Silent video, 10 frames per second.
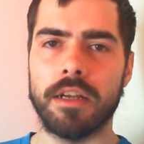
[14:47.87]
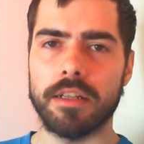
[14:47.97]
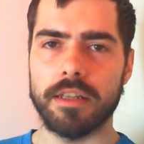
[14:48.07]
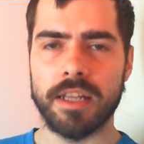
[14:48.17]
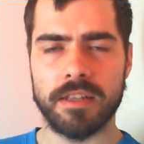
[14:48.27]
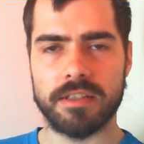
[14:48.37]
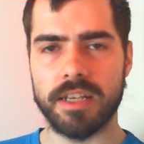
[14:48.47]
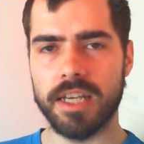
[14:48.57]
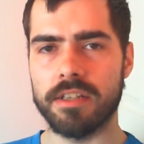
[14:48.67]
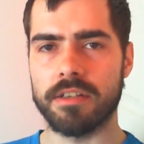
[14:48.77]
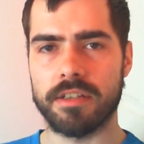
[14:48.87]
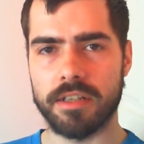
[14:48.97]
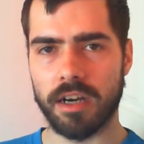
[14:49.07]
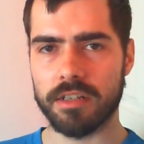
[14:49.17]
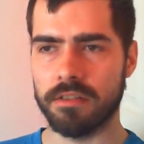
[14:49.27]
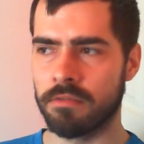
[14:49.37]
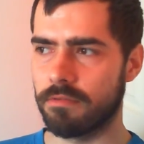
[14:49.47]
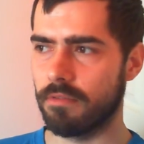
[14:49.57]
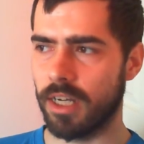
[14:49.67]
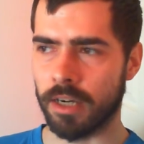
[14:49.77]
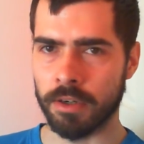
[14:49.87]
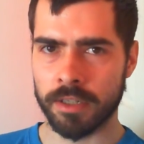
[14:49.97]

Then the season starts and, wow.